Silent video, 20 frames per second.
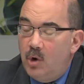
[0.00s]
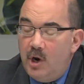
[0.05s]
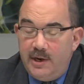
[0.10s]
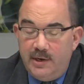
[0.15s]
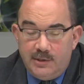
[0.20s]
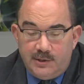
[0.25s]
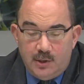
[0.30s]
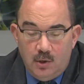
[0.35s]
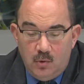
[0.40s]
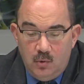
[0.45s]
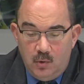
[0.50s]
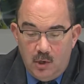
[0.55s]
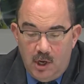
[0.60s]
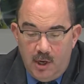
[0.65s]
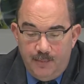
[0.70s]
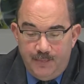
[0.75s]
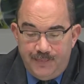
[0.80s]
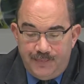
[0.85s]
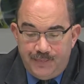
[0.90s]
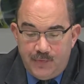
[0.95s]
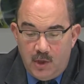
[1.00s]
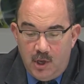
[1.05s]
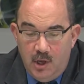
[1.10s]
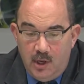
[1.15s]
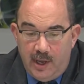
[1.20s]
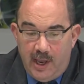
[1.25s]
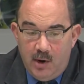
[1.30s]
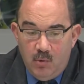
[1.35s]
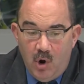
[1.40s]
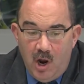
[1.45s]
Right. So.
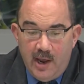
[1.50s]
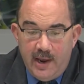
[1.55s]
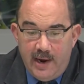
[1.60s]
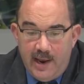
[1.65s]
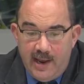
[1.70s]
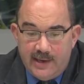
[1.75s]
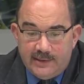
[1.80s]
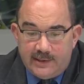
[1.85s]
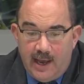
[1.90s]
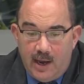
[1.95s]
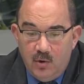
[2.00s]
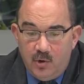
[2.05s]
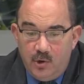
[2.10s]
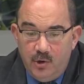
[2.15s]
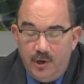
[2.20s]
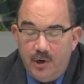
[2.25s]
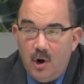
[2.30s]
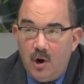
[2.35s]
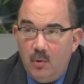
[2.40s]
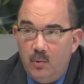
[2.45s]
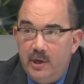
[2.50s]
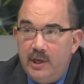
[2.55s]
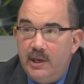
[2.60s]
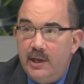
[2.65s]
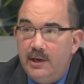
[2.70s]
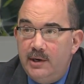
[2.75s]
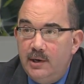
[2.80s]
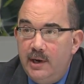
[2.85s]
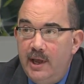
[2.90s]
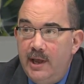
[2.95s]
Kate Ryan asked, how good are we?
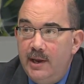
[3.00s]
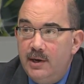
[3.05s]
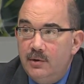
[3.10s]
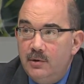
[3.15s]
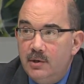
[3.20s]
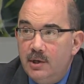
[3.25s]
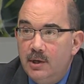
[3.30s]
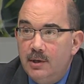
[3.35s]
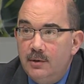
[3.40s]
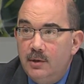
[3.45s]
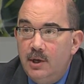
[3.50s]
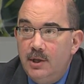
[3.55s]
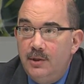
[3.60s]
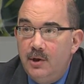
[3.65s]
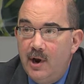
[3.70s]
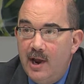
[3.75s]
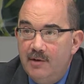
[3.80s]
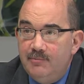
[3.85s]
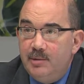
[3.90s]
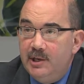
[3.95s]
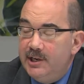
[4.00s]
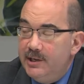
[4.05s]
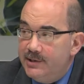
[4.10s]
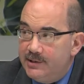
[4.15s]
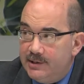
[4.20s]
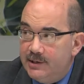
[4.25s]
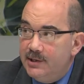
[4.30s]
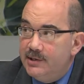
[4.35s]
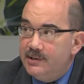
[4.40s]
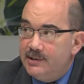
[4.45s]
And there have been
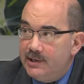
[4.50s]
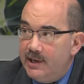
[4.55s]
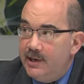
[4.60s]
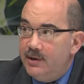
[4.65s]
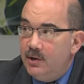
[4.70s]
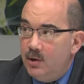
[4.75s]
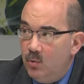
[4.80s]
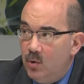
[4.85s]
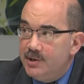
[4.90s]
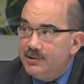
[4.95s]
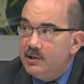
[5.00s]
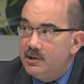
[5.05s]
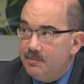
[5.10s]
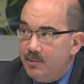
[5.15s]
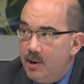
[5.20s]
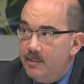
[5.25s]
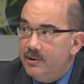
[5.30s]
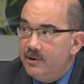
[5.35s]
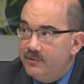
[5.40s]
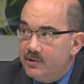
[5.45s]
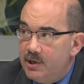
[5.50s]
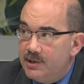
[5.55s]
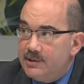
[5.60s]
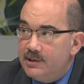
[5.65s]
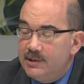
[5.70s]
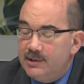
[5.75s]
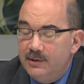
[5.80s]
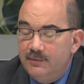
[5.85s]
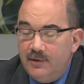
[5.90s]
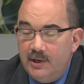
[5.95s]
incidents, and there was a Department of
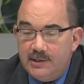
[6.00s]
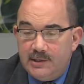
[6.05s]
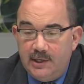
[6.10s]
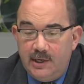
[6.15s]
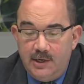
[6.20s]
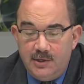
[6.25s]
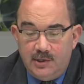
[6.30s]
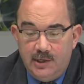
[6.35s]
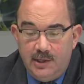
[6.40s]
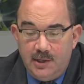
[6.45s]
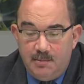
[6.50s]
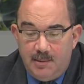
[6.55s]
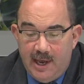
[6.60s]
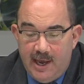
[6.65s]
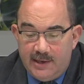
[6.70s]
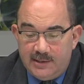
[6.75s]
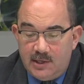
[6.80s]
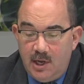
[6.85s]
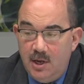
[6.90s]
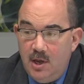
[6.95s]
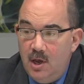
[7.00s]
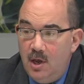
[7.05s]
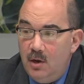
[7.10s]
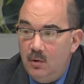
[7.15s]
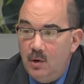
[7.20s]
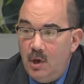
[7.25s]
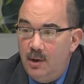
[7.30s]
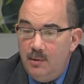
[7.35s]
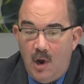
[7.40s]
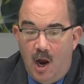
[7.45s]
Justice investigation in the past.
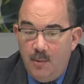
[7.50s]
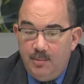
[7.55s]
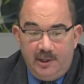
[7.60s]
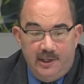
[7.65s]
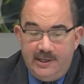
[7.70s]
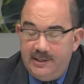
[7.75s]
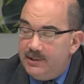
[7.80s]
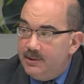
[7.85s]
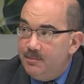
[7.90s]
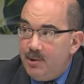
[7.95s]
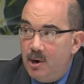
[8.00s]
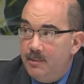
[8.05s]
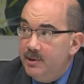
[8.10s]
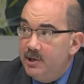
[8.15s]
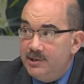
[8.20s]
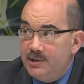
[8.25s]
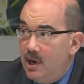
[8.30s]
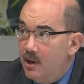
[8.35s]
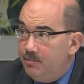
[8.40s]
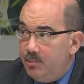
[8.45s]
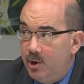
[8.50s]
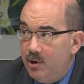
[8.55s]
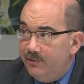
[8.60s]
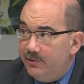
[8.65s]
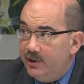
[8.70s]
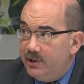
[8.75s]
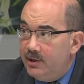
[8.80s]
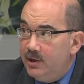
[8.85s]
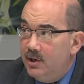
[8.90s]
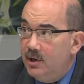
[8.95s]
Our police department is not
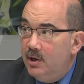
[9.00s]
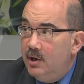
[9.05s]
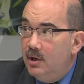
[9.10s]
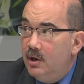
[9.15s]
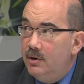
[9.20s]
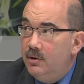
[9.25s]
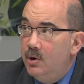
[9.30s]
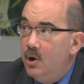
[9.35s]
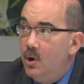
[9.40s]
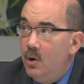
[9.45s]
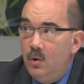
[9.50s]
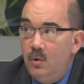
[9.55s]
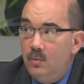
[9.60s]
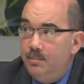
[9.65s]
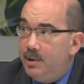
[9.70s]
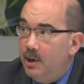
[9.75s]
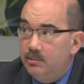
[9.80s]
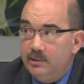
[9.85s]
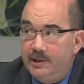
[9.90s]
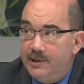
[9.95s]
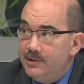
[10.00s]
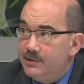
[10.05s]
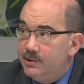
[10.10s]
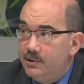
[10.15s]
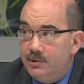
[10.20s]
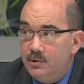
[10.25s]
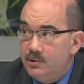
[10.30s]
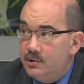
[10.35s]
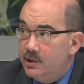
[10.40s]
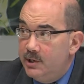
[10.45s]
perfect. No public
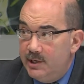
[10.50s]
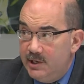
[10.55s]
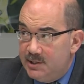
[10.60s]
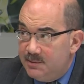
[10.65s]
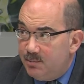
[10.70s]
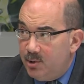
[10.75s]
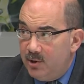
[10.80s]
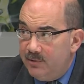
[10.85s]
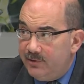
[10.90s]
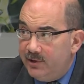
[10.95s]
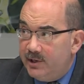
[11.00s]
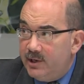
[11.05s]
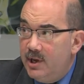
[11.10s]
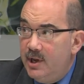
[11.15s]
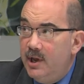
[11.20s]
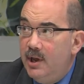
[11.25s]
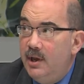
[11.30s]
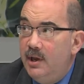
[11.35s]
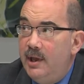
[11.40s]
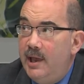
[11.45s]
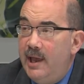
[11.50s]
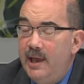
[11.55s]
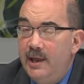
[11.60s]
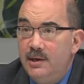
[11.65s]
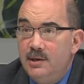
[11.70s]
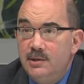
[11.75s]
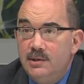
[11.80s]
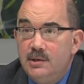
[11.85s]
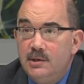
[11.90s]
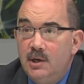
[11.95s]
institution is perfect.
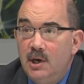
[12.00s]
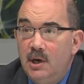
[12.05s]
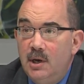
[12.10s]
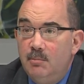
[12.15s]
And